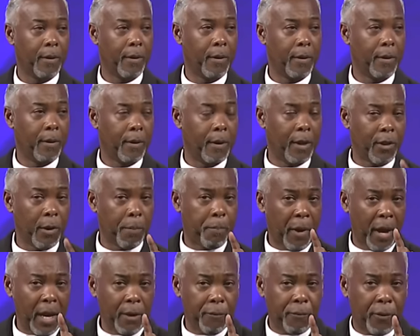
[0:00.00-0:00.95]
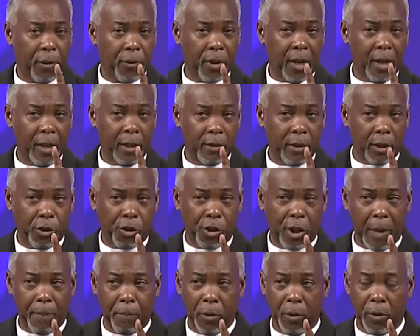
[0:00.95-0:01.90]
They're the painful things that
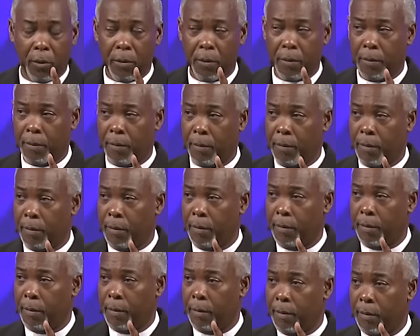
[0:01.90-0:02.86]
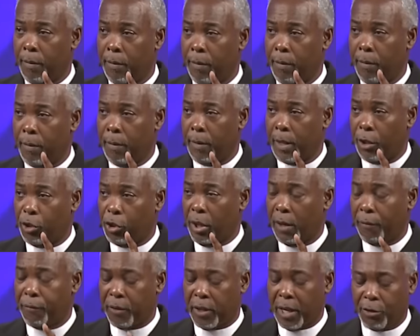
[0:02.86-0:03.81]
shape you, that
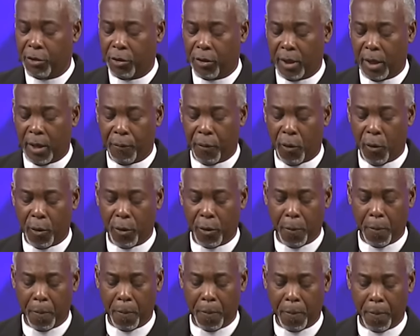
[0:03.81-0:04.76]
shift destiny for you.